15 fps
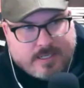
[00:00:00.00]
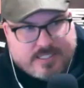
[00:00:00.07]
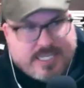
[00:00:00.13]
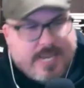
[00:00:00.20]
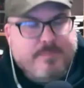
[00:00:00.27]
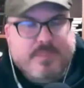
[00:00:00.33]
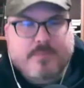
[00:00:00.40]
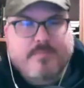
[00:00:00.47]

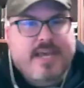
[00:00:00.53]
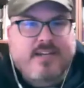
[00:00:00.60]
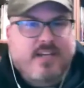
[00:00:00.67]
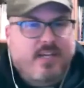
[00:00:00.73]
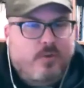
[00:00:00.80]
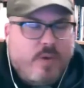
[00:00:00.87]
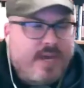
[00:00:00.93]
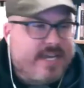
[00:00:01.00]
tempt men
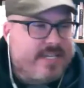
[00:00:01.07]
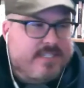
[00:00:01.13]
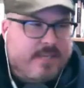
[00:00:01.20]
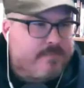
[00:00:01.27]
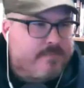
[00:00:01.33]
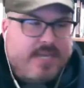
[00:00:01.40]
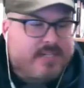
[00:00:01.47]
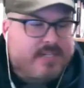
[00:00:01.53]
in ways
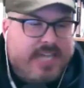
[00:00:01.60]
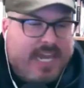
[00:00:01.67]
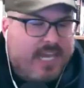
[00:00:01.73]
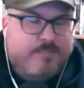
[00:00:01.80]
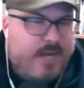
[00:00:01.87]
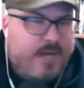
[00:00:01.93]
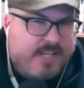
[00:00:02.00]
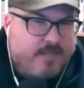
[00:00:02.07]
that men
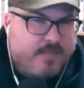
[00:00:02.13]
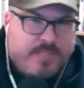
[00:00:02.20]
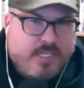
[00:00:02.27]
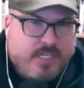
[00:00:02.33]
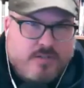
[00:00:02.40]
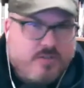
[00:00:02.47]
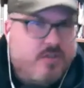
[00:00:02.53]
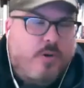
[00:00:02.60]
can't possibly
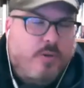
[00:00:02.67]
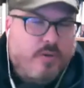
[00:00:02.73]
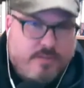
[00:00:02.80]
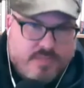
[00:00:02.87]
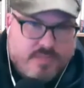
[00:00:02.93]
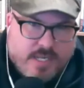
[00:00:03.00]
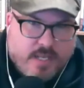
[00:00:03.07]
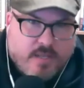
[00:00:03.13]
control
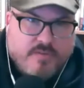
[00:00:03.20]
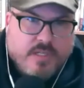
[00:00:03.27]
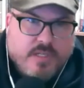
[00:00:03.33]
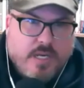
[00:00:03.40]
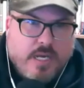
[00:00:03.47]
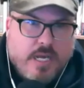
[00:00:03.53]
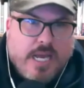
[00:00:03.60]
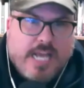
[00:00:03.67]
themselves.
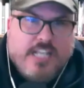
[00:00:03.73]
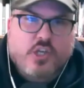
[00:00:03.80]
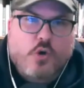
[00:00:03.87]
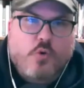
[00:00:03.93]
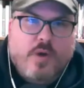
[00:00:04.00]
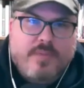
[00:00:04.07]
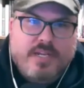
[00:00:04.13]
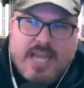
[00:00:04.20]
And so
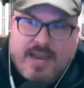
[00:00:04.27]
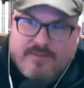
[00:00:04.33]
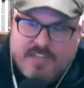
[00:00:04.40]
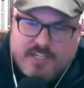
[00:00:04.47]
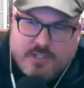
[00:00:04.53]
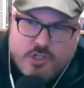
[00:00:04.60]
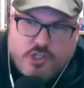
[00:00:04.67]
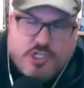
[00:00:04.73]
women have
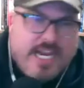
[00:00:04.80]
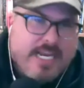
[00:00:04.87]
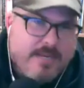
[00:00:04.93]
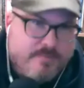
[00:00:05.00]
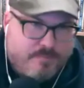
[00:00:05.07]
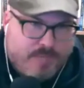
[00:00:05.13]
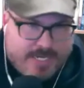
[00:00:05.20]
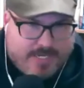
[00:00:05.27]
this
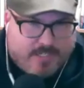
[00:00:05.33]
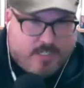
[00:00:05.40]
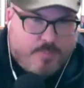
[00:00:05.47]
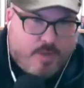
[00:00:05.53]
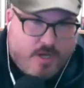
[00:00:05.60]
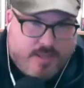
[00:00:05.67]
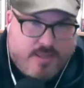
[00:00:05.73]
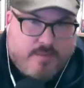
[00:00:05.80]
shame piled
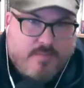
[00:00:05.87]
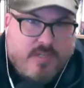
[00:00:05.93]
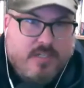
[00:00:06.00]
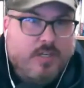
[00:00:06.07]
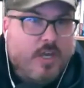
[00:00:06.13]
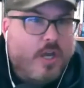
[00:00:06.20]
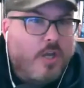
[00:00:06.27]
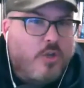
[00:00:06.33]
upon them,
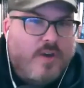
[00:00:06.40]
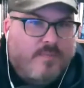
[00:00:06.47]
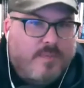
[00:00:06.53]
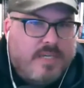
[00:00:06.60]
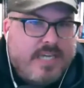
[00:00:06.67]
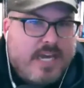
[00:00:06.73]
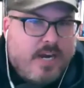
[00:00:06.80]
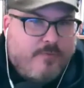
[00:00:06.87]
and you have to be
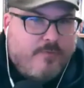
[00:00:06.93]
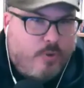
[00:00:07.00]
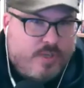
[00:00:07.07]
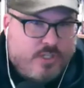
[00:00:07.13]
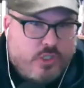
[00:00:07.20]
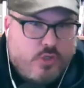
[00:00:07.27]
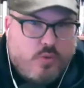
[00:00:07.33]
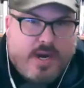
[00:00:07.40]
careful
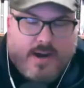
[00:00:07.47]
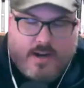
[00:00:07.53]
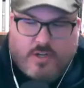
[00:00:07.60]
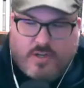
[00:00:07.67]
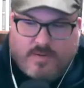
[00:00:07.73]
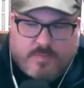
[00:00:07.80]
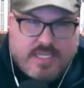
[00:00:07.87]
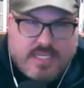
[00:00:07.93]
what you wear, and
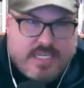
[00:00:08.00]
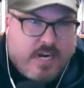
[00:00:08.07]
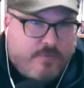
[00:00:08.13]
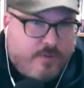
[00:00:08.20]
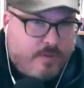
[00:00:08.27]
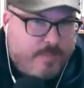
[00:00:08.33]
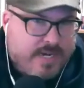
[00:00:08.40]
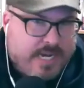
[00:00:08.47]
you have to be
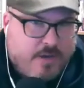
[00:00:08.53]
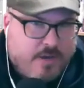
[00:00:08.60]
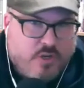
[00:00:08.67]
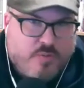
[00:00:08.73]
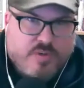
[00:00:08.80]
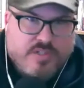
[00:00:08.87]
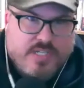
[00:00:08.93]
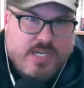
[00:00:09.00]
careful about how
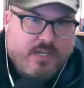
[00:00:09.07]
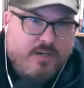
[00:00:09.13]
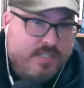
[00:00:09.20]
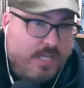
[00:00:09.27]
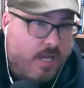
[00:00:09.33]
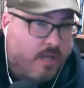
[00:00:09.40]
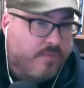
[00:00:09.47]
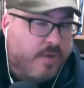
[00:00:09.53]
you present
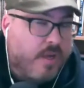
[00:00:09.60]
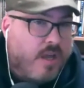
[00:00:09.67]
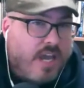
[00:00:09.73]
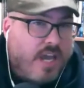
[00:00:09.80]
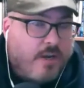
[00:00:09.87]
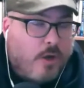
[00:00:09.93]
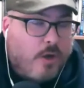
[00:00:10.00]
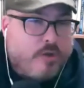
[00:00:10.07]
yourself.
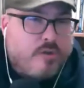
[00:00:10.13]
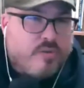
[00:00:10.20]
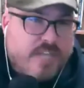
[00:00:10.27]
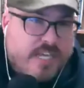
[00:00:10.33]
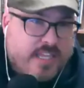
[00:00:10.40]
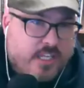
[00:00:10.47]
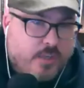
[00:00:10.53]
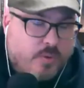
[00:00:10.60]
And, oh, you
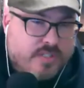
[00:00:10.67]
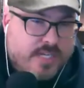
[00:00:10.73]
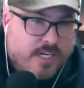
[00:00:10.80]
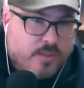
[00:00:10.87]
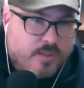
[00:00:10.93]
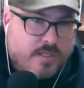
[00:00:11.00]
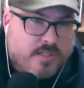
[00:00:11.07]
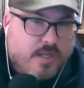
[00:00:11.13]
say that you were
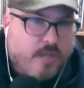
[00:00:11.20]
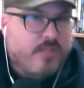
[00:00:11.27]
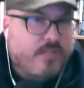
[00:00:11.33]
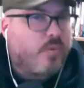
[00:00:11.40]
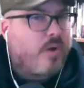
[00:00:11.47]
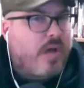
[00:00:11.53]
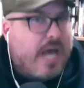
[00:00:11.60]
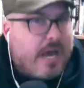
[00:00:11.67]
sexually assaulted.
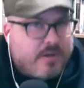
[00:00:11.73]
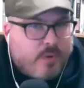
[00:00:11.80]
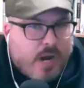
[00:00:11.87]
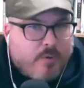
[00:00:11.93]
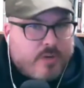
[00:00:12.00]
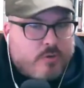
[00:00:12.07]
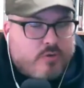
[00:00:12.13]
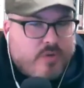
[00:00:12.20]
Well, how
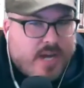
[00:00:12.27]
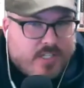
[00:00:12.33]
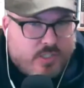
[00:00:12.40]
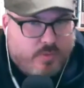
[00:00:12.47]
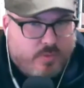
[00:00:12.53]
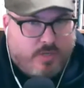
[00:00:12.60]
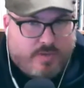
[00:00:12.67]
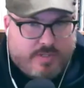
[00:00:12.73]
were you
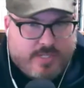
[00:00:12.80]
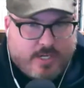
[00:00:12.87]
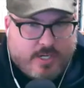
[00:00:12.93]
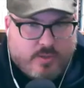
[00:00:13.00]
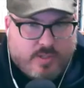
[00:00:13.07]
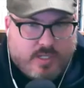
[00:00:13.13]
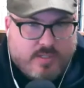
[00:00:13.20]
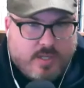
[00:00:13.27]
dressed when you were
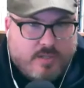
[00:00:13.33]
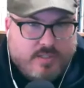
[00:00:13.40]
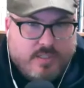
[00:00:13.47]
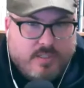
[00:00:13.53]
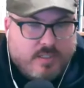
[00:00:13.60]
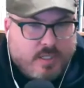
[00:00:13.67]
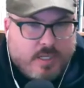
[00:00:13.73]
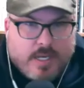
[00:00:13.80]
sexually assaulted?
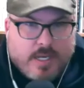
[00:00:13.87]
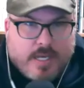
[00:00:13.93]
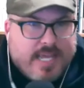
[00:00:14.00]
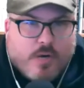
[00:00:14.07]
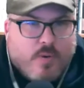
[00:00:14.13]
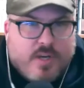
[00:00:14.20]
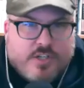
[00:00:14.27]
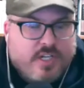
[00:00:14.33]

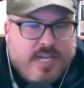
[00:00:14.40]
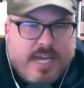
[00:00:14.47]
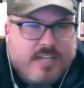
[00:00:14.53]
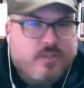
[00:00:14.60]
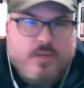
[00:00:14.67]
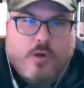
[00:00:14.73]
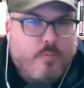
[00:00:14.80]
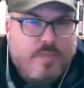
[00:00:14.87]
That question has
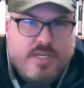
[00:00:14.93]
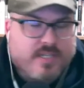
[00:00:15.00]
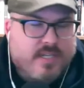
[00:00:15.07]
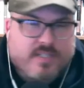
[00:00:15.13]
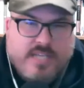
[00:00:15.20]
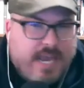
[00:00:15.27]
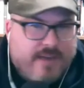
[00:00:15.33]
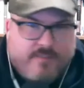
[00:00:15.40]
no
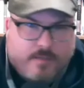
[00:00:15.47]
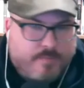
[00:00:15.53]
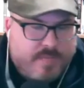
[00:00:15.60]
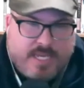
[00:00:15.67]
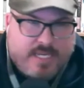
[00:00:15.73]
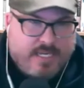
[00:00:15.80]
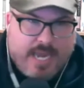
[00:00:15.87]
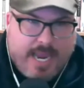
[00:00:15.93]
business ever
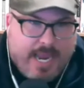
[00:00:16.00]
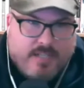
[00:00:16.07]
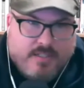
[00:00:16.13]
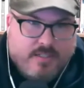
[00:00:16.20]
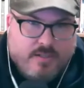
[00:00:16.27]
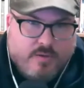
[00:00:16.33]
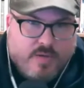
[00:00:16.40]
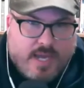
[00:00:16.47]
being asked.
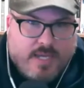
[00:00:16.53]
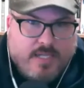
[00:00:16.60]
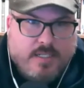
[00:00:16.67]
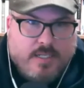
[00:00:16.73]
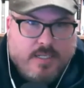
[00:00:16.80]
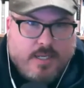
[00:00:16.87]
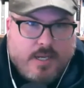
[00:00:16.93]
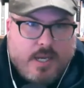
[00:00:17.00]
Okay.
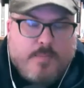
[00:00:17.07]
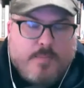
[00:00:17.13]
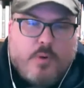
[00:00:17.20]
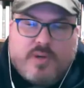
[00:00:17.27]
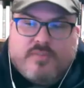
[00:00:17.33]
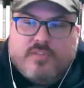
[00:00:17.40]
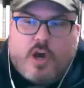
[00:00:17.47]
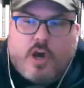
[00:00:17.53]
But
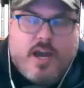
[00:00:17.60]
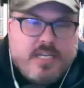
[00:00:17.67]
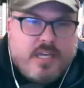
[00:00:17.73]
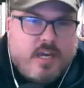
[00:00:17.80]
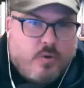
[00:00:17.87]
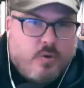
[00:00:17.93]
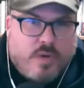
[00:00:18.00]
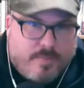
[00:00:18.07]
we've taught
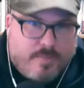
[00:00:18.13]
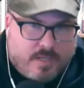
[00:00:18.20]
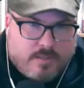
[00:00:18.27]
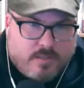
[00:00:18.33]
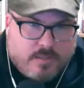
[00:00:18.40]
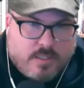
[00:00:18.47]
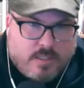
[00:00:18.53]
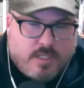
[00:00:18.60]
young
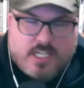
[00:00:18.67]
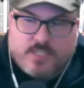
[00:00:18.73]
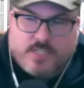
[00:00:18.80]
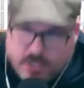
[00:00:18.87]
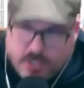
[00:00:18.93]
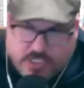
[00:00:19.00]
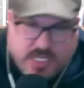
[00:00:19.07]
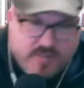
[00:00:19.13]
women,
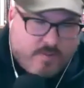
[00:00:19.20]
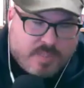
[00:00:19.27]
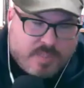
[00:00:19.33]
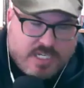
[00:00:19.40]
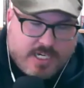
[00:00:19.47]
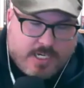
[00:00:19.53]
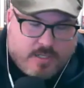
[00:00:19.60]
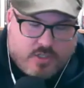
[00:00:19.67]
especially of a
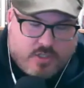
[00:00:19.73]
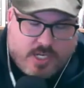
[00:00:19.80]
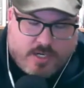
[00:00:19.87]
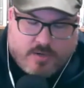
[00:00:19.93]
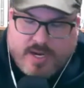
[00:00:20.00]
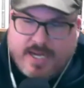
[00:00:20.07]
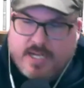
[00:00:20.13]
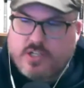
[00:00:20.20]
particular
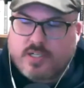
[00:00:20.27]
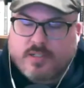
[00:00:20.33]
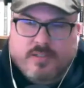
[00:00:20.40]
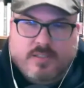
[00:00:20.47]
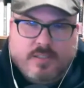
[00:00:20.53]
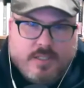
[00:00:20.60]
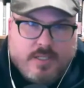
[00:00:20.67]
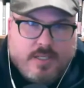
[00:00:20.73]

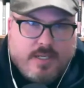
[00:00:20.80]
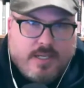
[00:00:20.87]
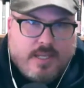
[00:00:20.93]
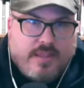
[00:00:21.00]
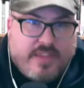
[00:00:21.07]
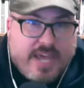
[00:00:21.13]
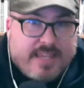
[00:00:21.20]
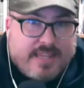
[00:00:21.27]
generation,
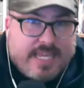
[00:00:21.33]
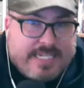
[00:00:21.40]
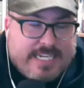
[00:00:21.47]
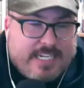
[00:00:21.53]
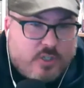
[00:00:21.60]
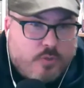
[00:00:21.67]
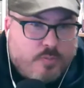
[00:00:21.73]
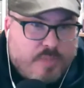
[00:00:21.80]
that they
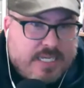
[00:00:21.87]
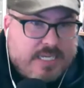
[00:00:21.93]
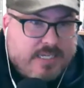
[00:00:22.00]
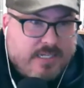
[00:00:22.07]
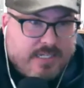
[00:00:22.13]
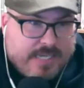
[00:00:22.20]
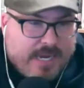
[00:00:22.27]
need to be